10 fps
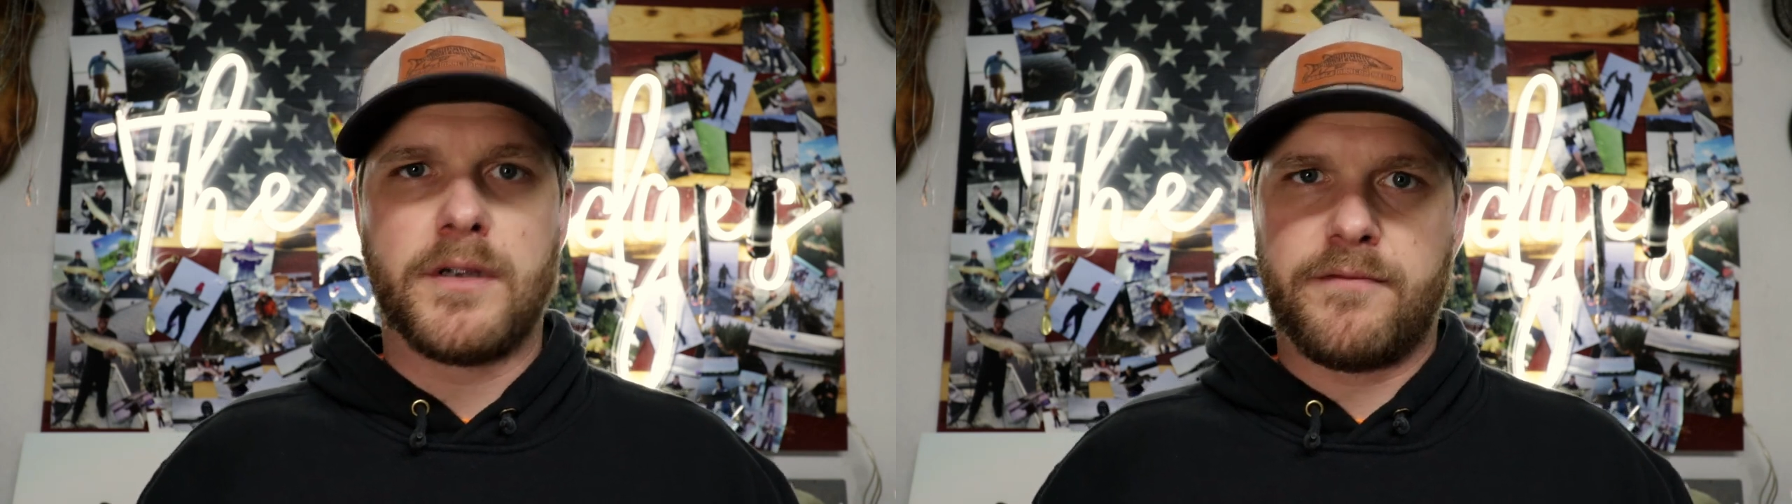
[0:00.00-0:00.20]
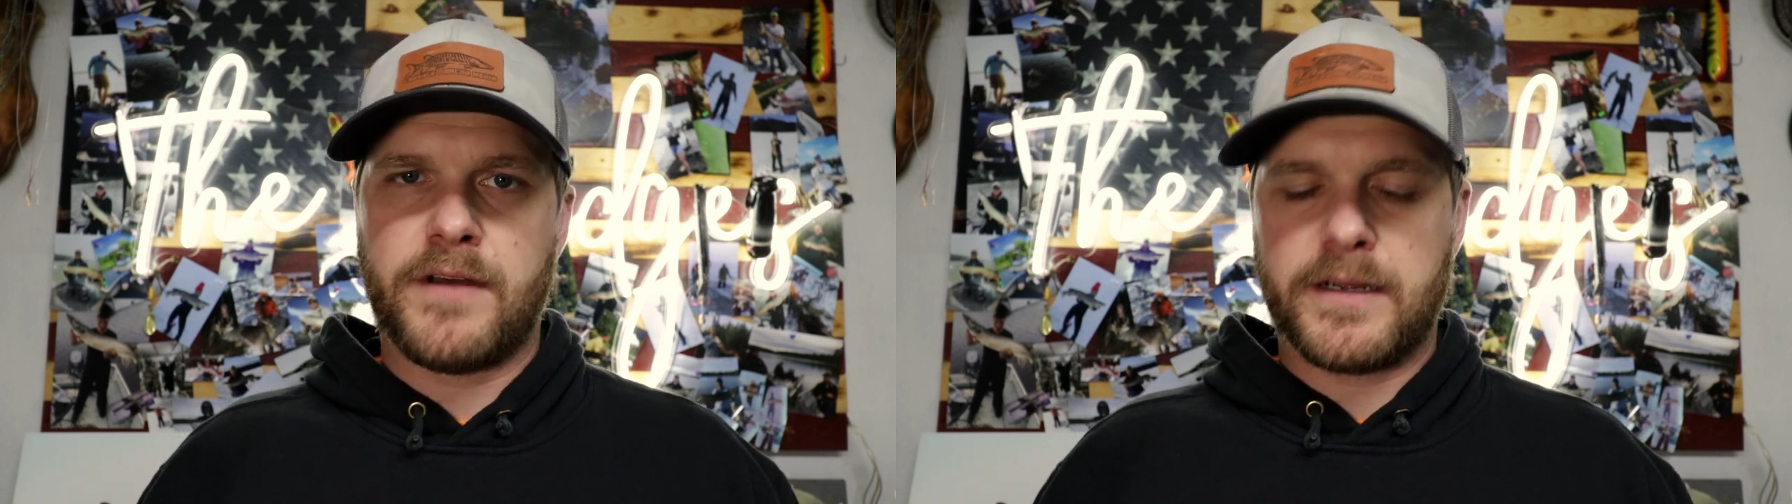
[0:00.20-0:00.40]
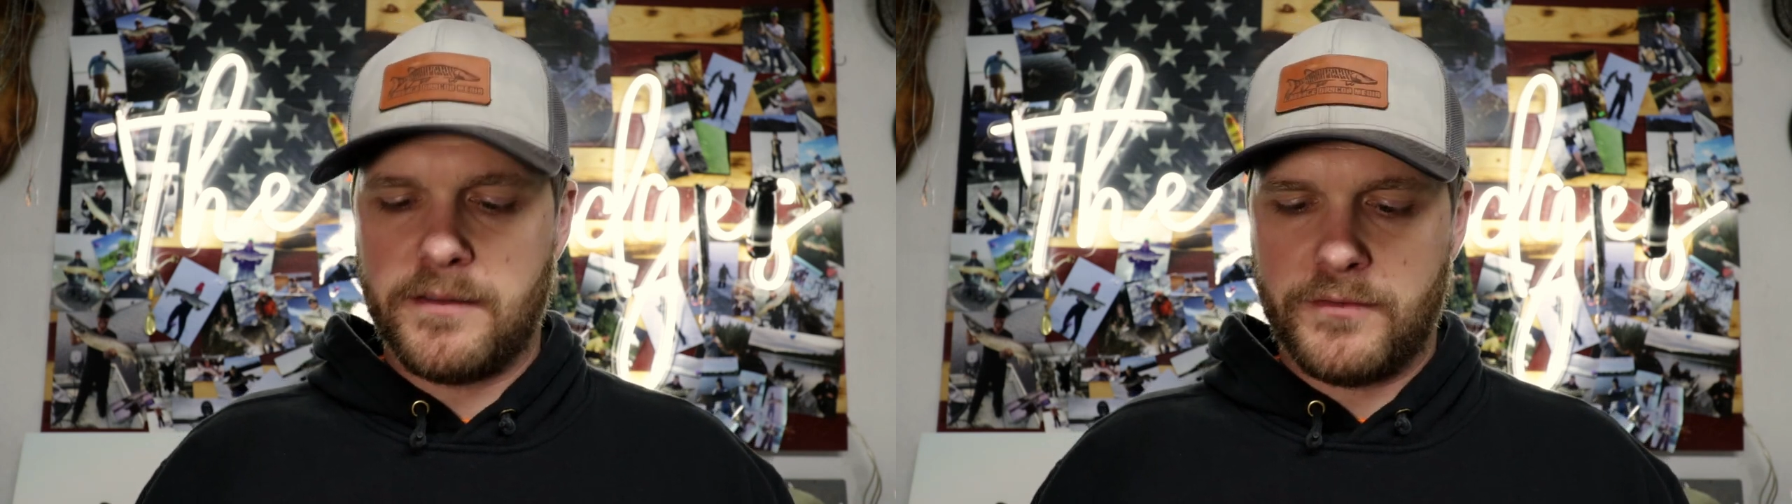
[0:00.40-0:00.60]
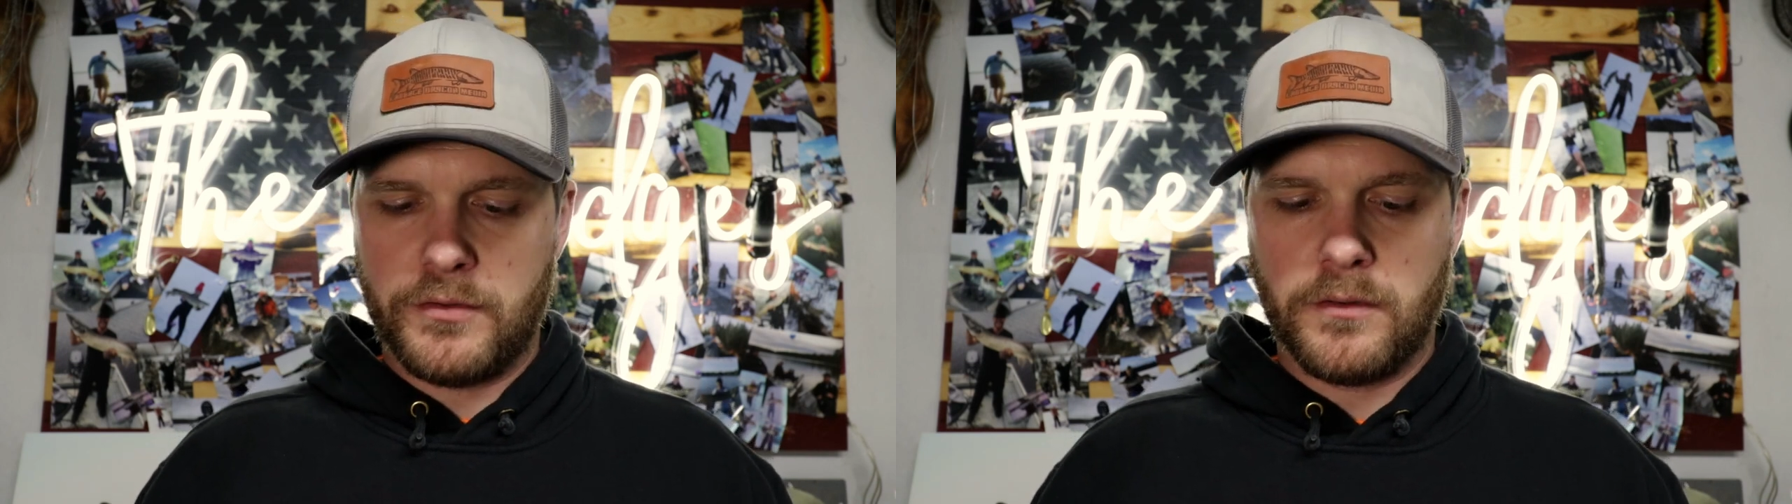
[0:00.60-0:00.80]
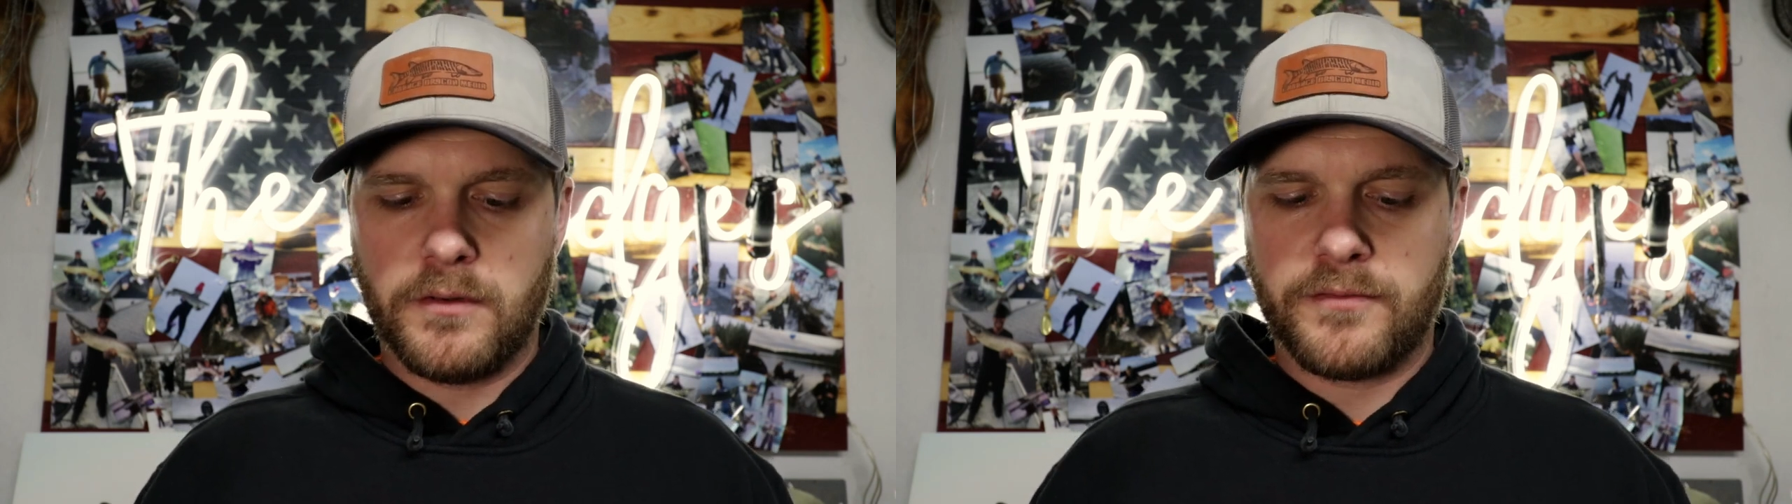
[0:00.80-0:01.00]
effective
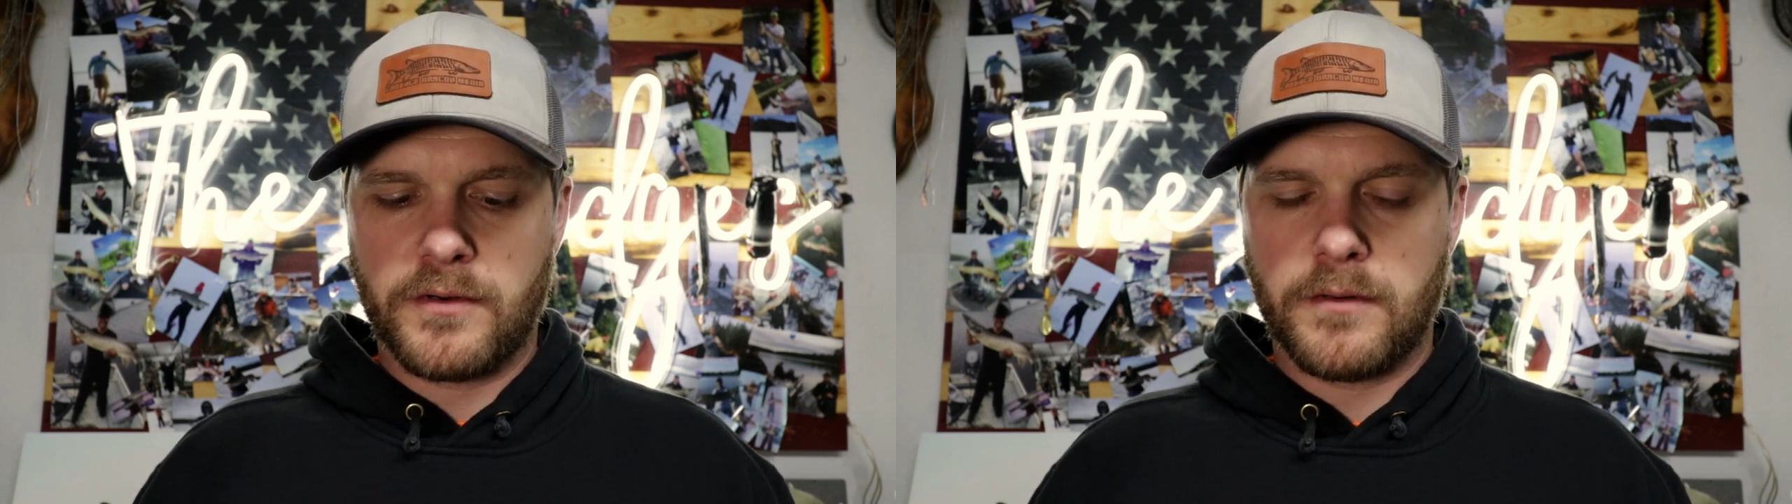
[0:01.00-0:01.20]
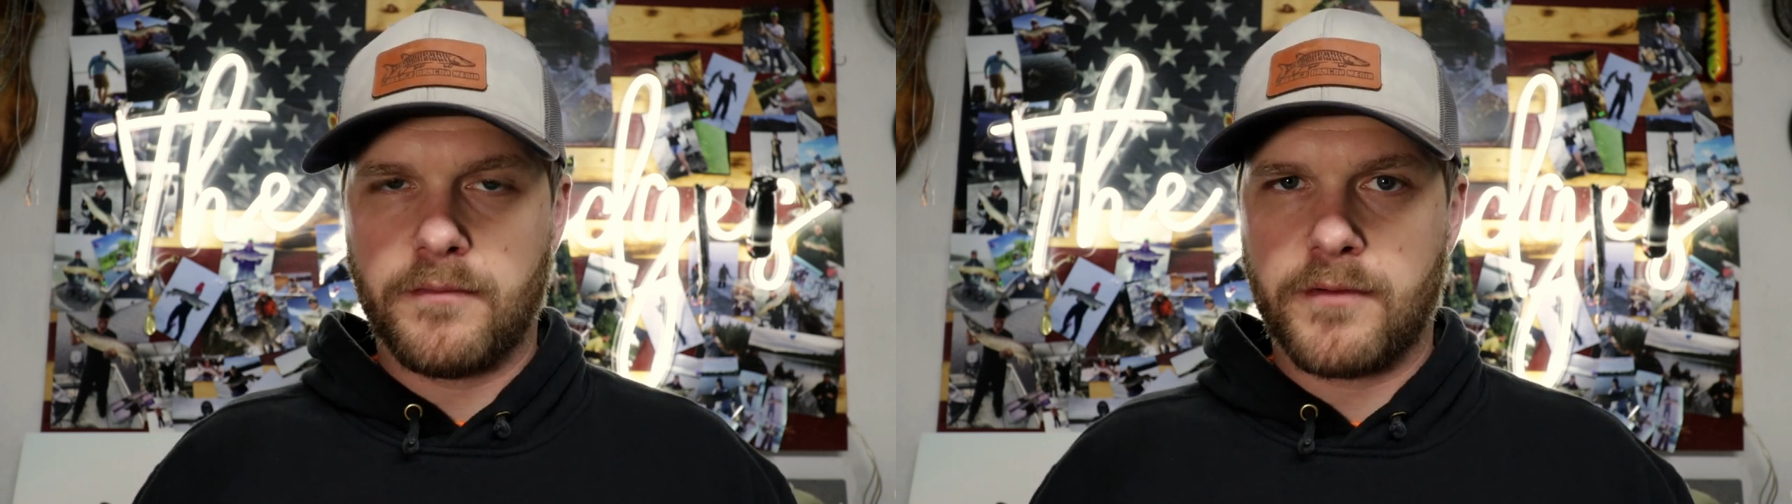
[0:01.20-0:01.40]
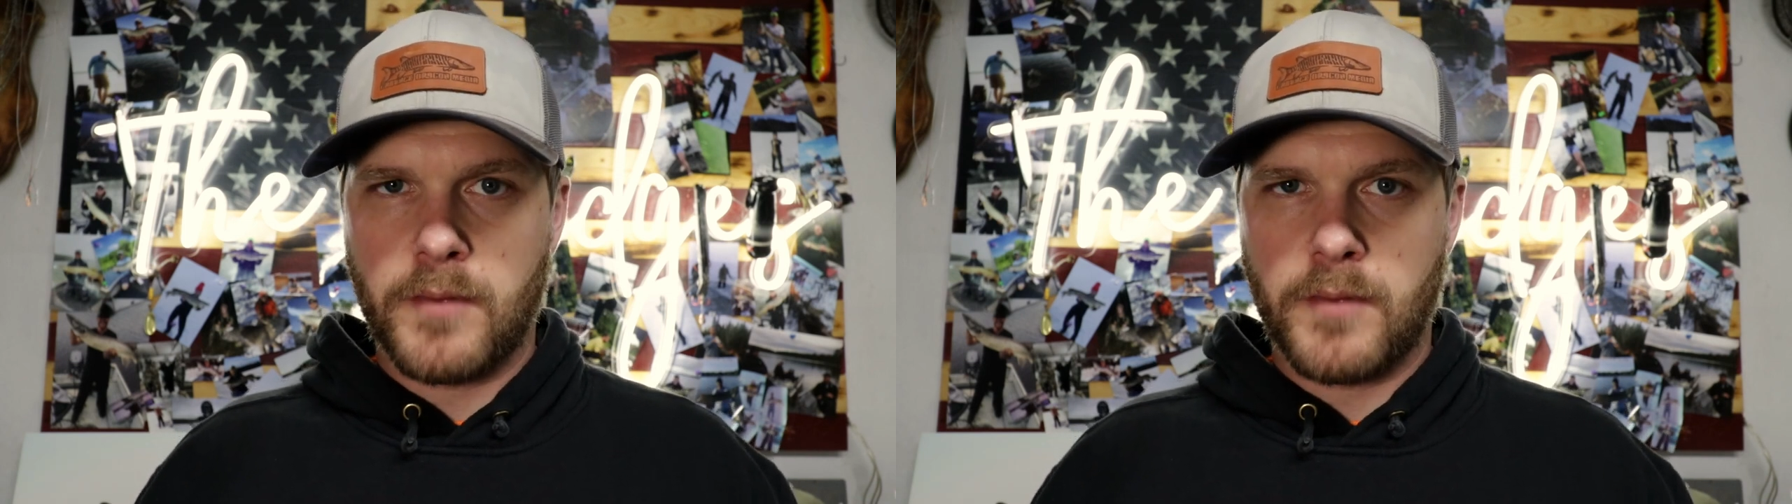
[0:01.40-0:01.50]
tool for, for